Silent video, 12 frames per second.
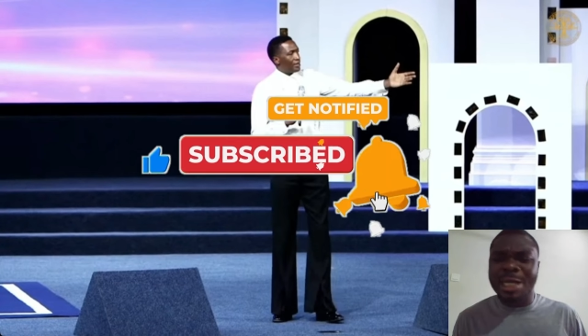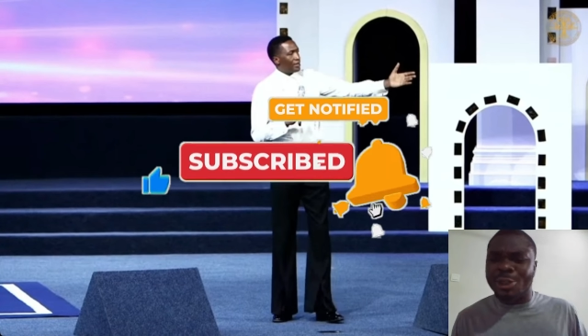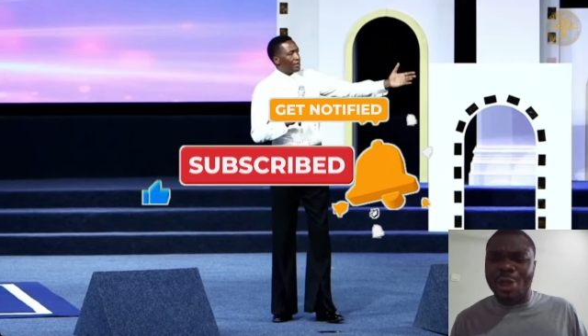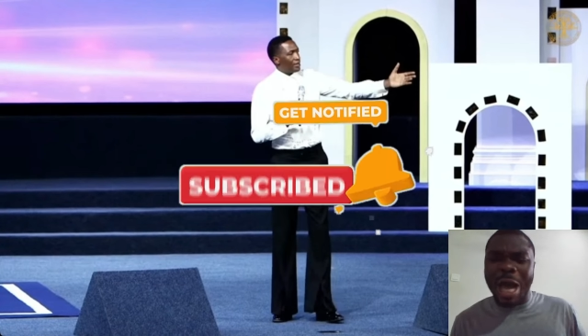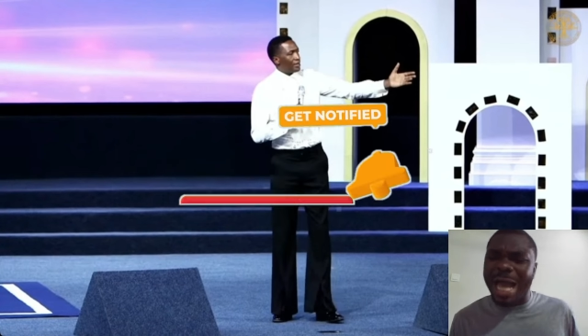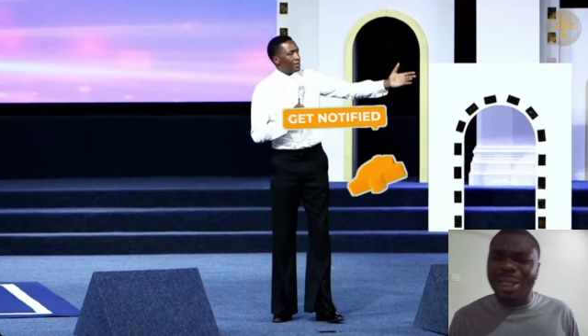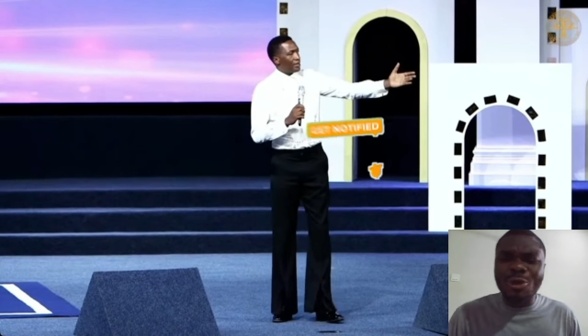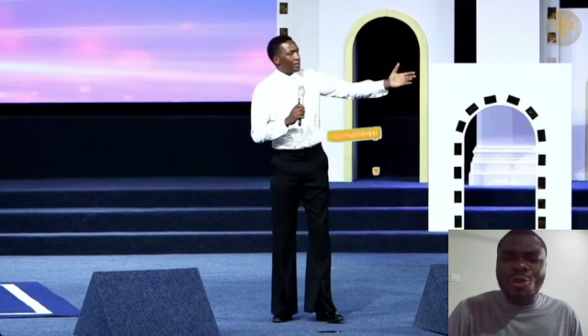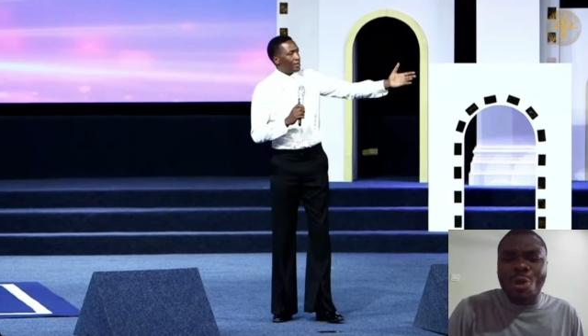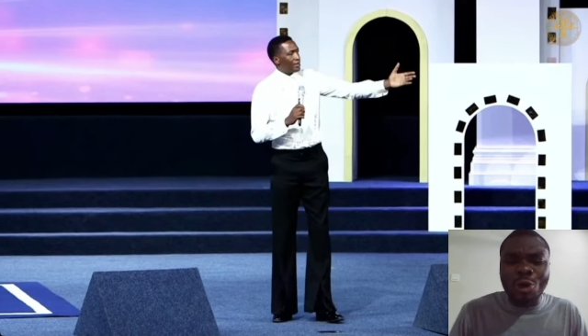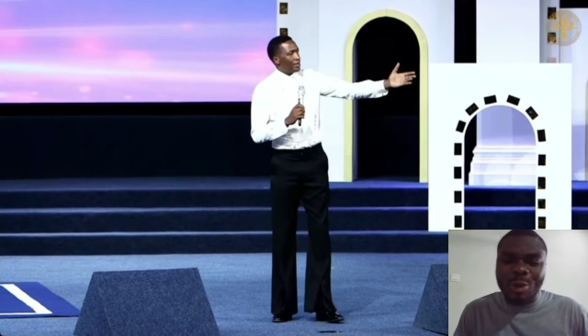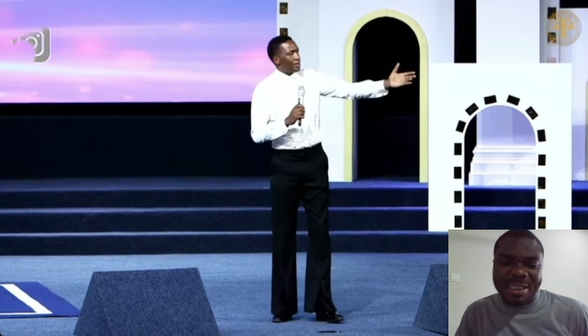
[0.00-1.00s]
So are you
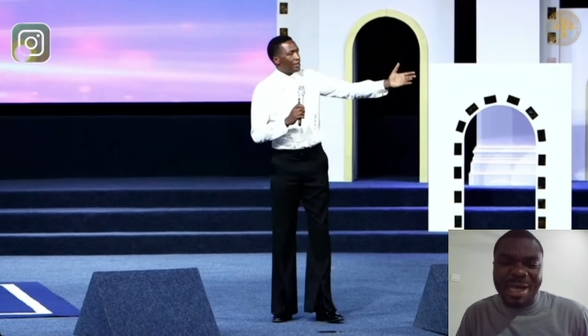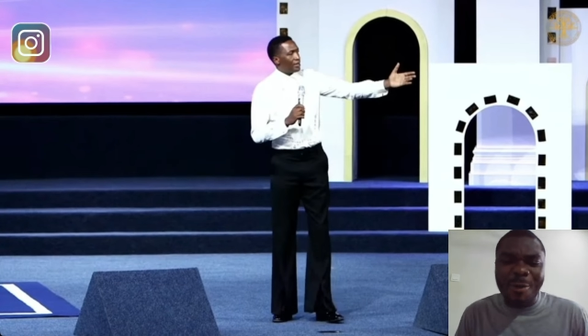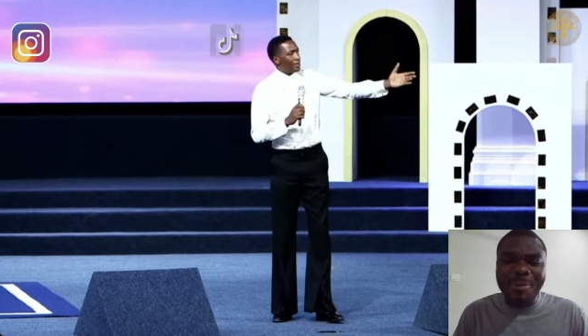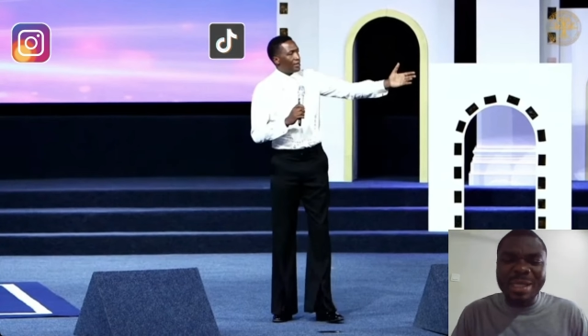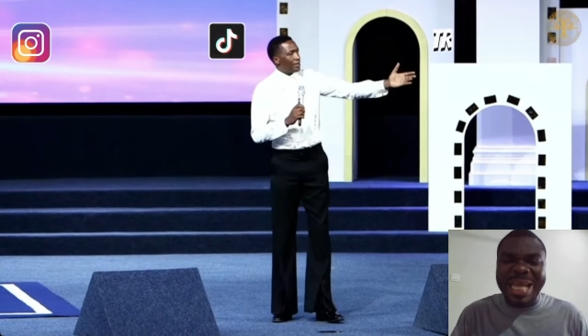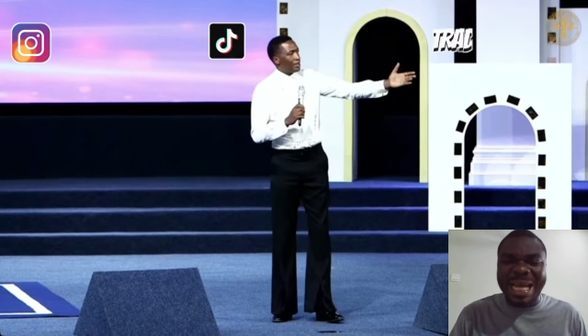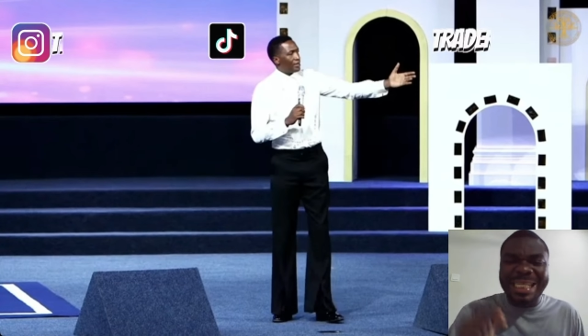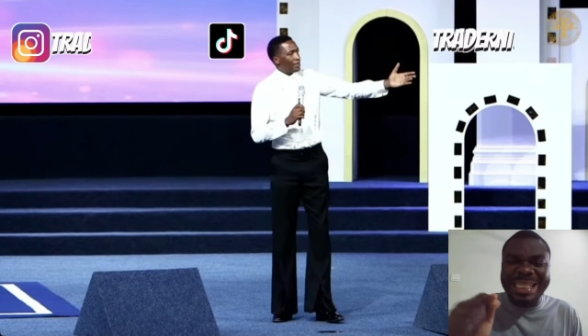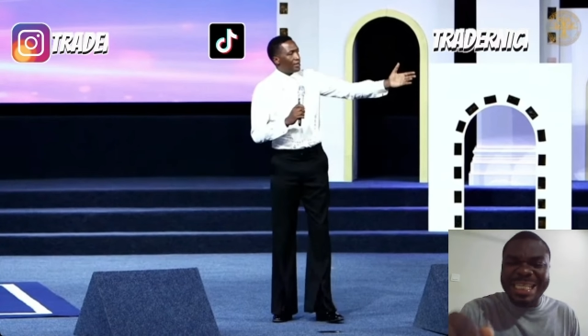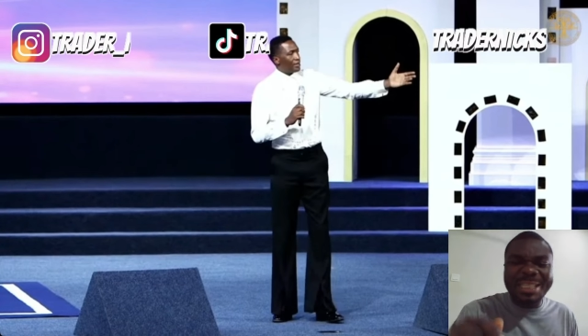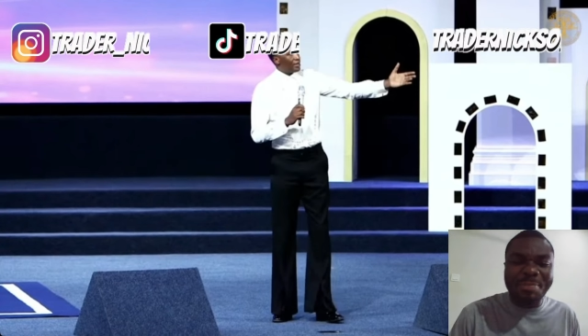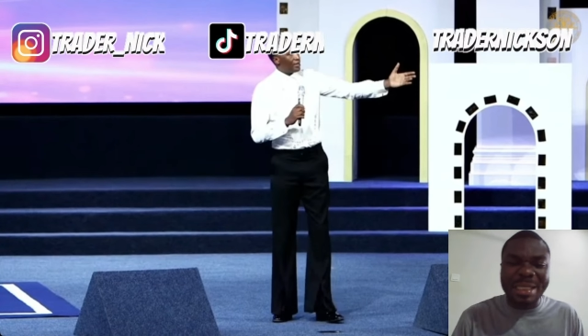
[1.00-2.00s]
going to tell me that
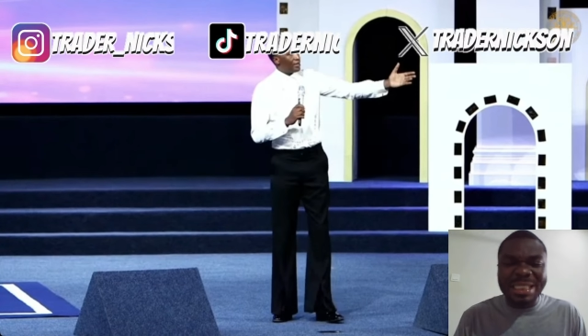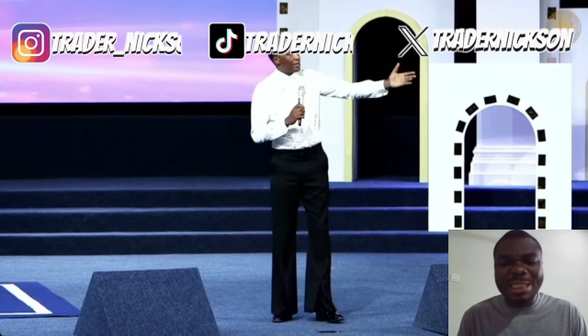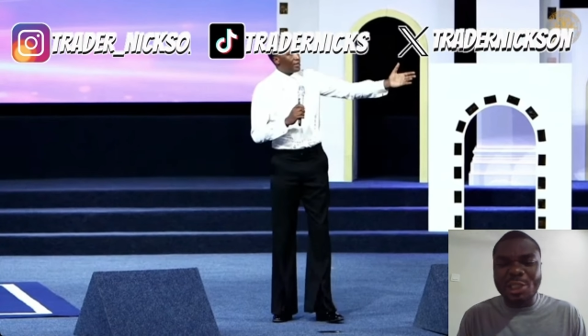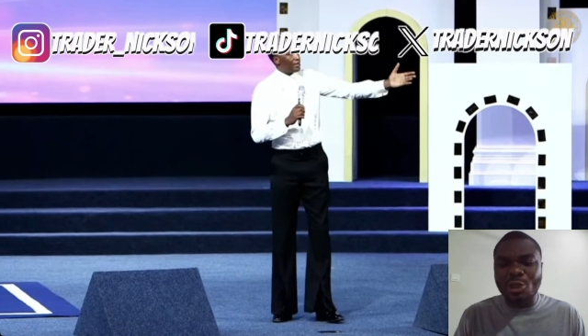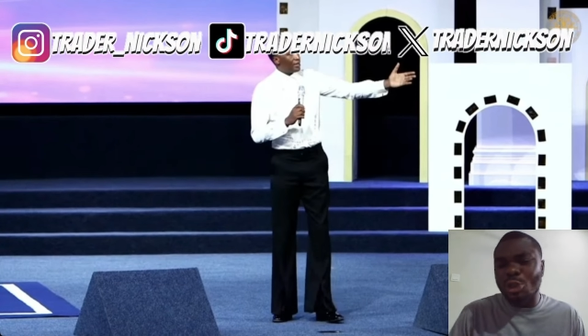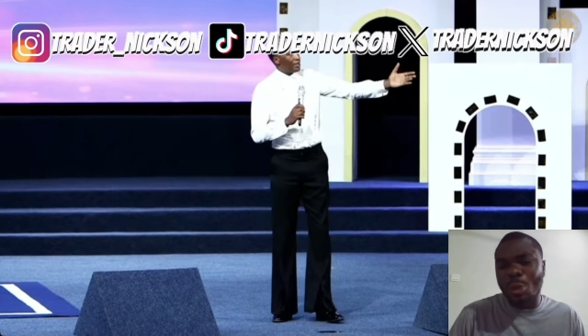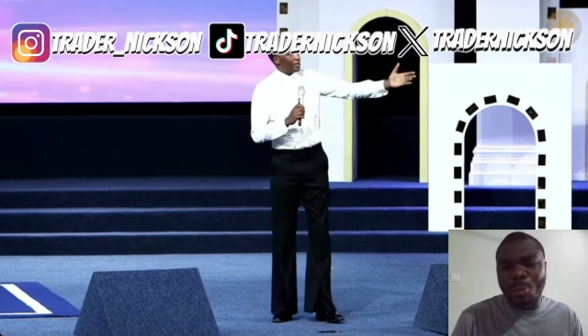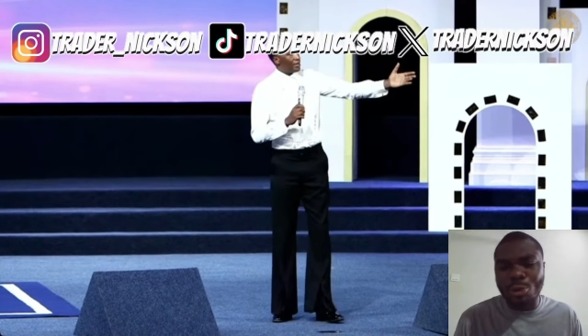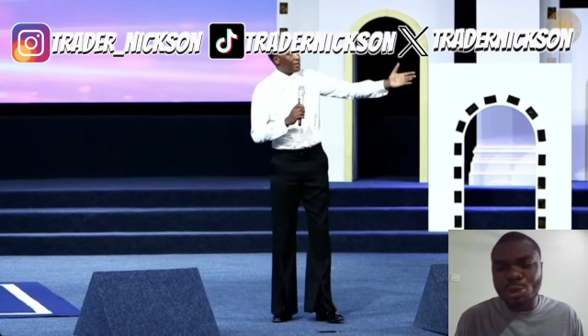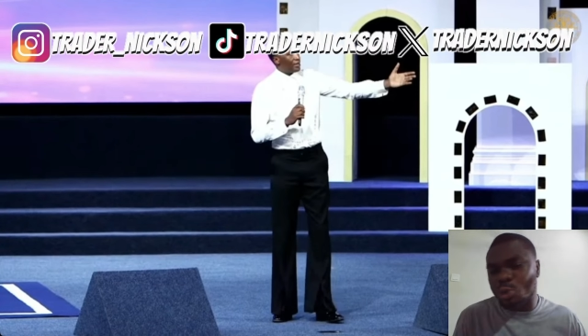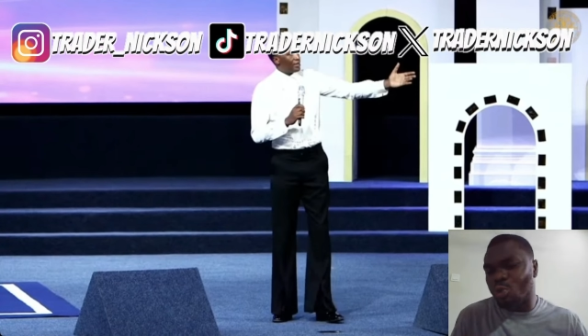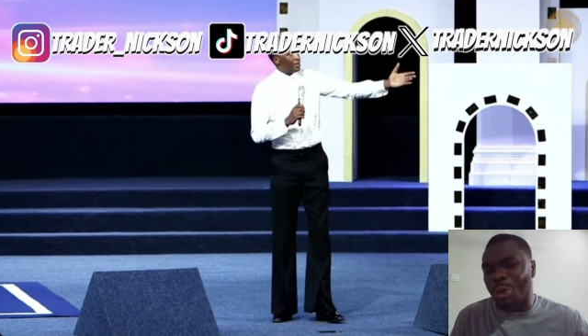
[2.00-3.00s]
this person is not
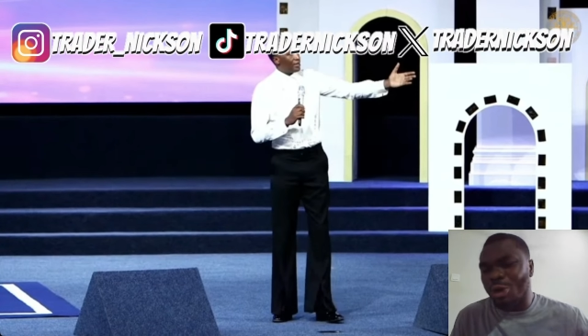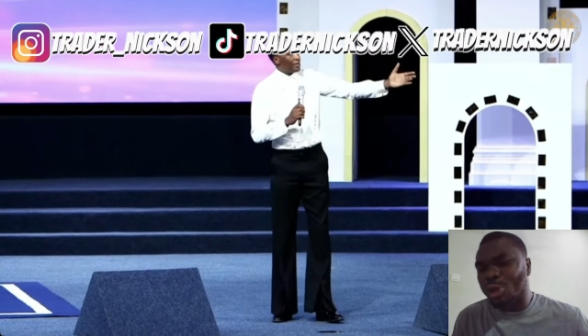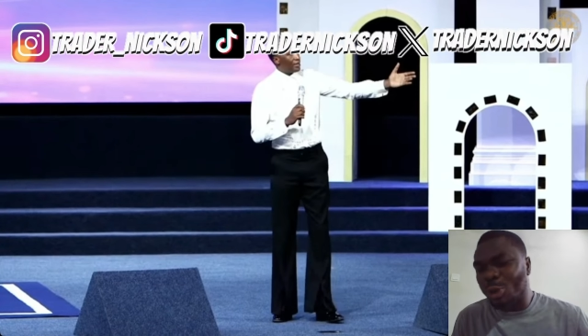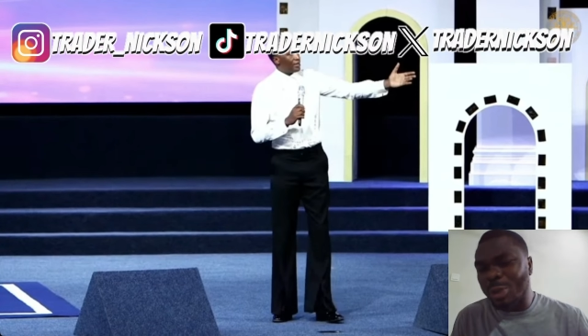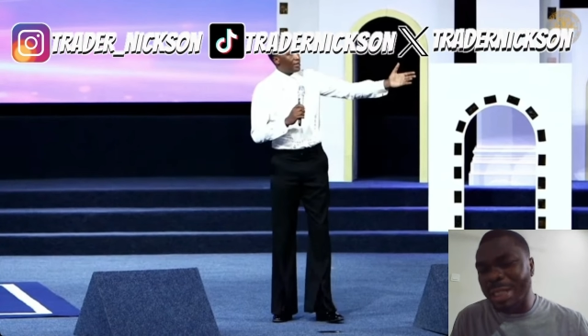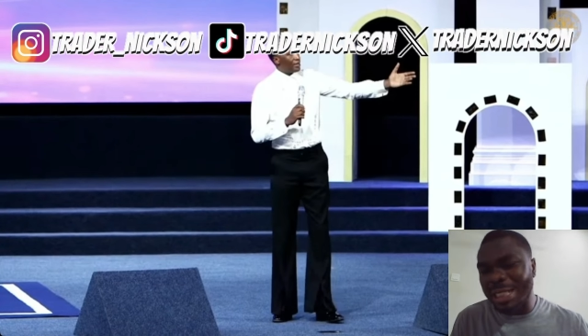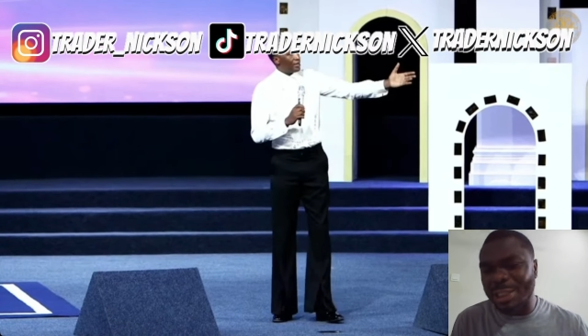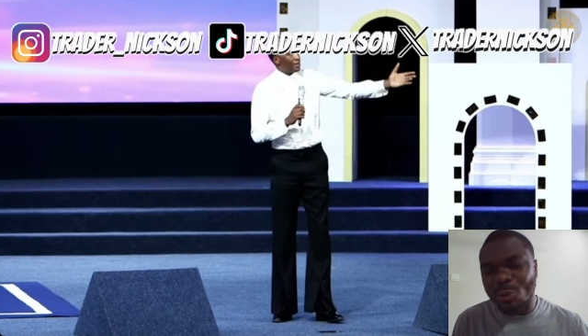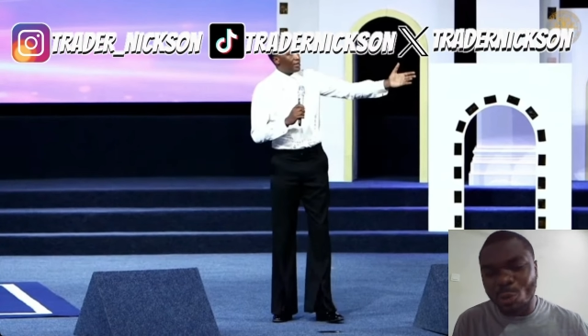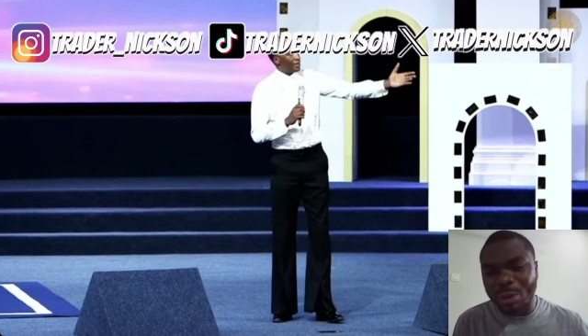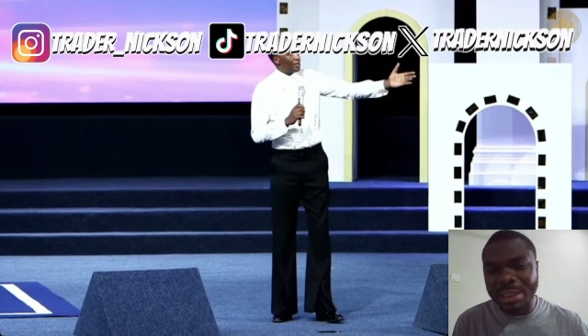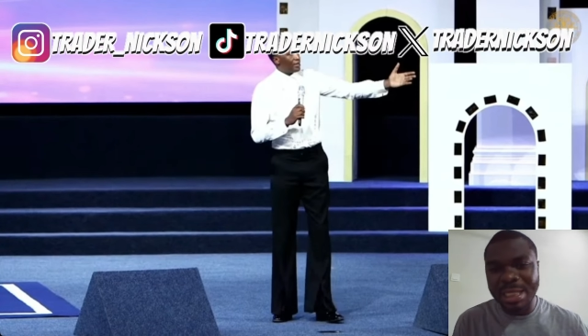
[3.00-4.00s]
supposed to rock shoulders
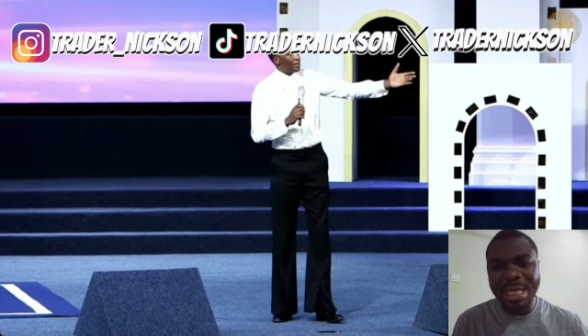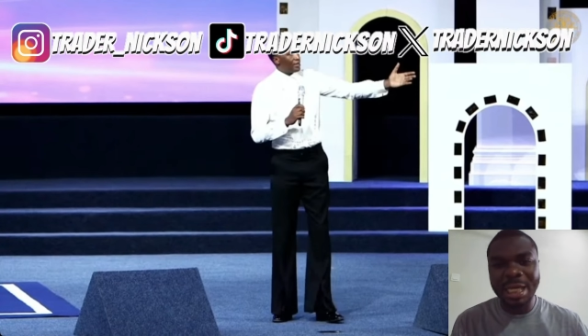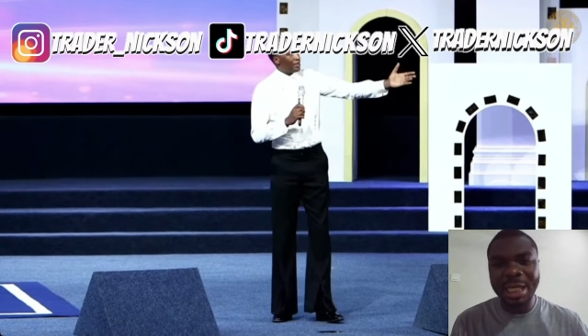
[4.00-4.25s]
with,